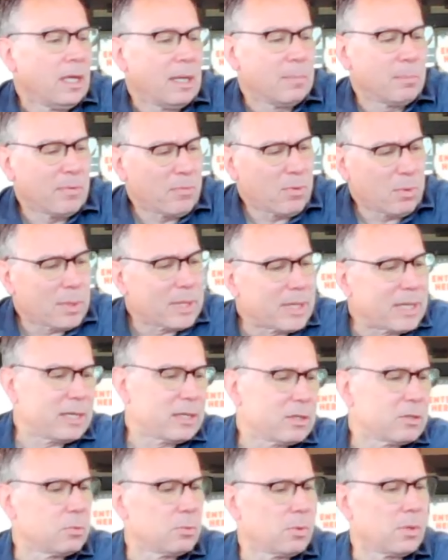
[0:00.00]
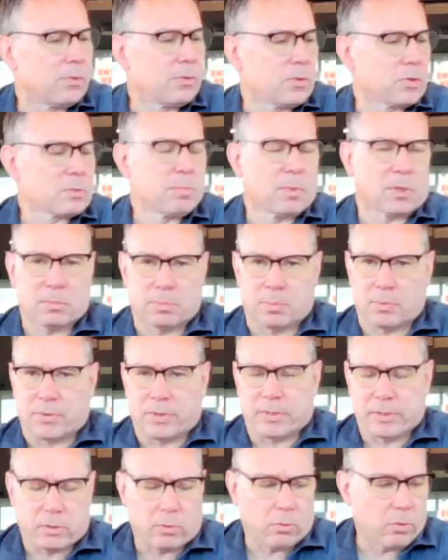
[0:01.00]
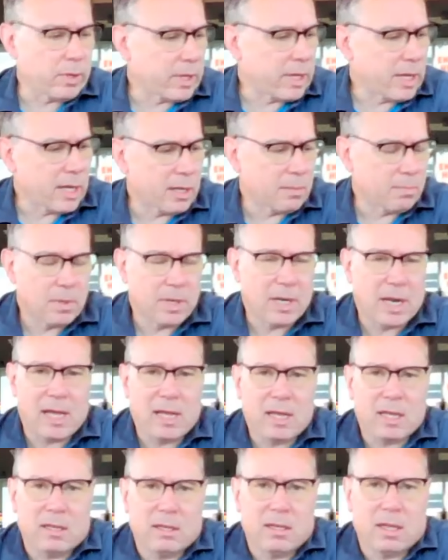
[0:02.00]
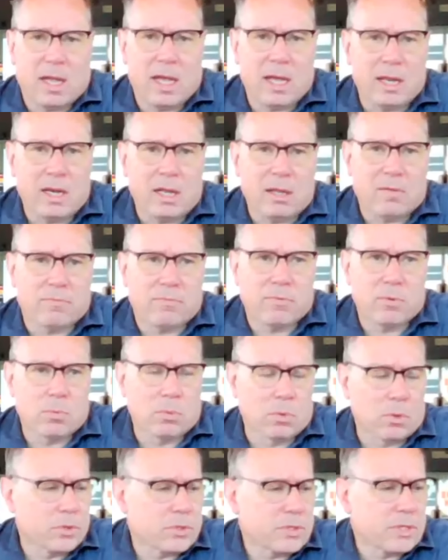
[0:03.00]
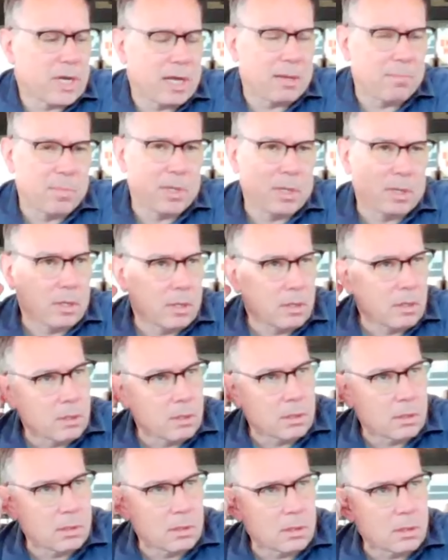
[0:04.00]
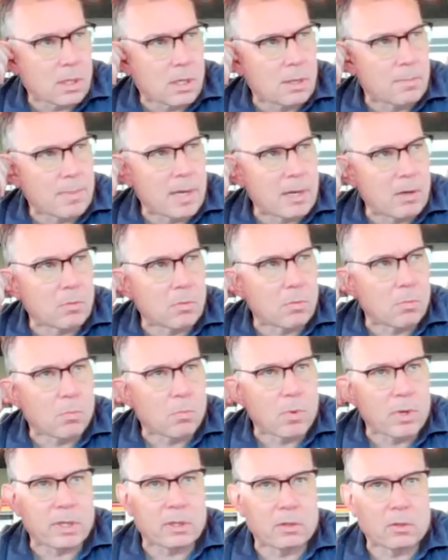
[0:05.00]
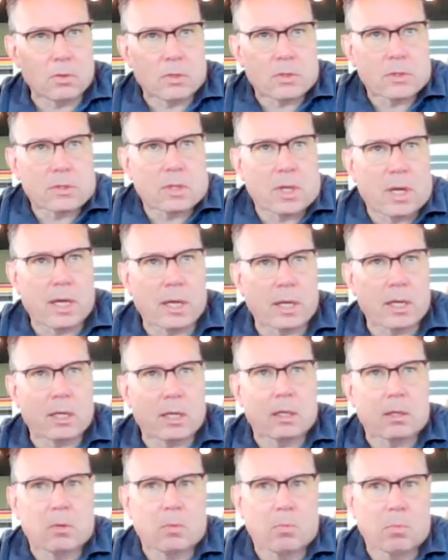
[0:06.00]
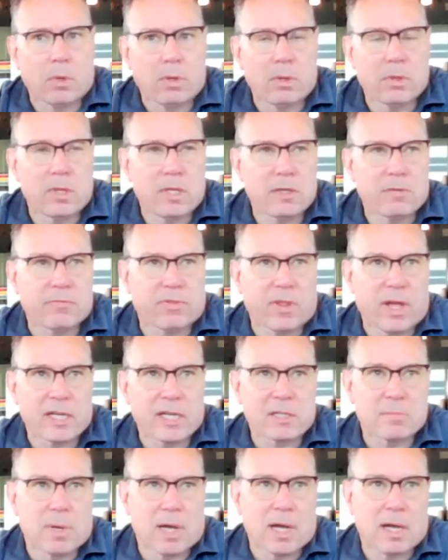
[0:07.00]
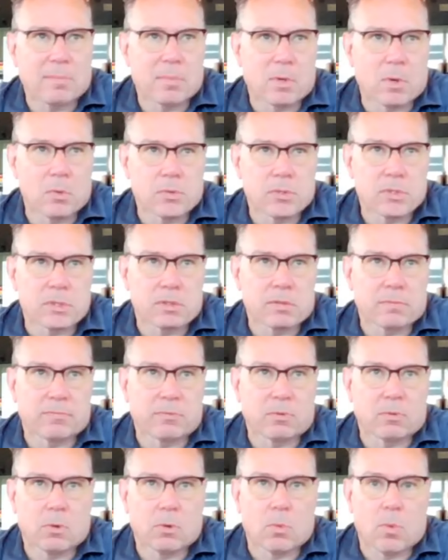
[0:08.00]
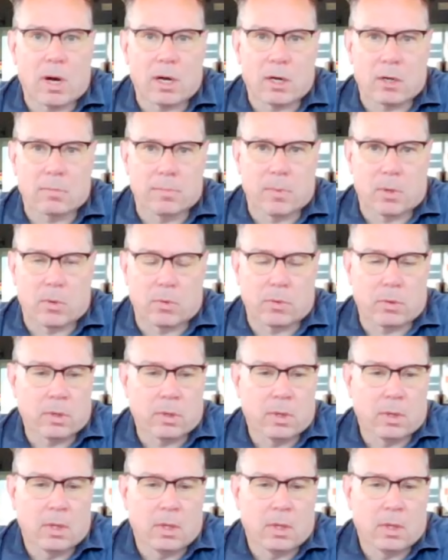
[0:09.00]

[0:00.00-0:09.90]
And before we get into it, there's multiple things going on, but I had a viewer chime in about what it looks like when the flash mob goes into full choir mode.